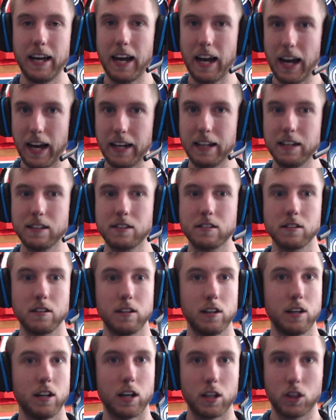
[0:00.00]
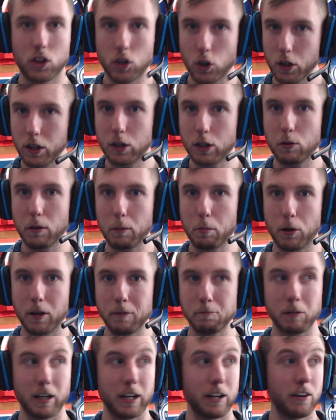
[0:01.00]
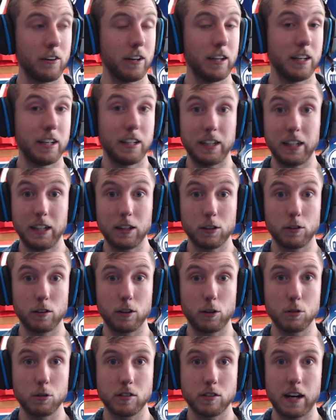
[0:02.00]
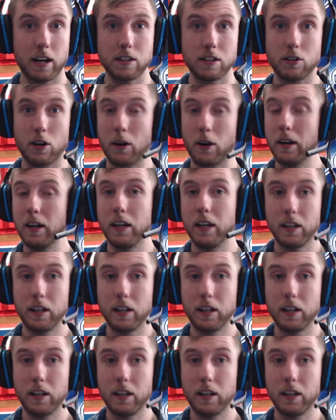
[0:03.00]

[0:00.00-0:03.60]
Ennis, a 33-point player, neither of those guys are.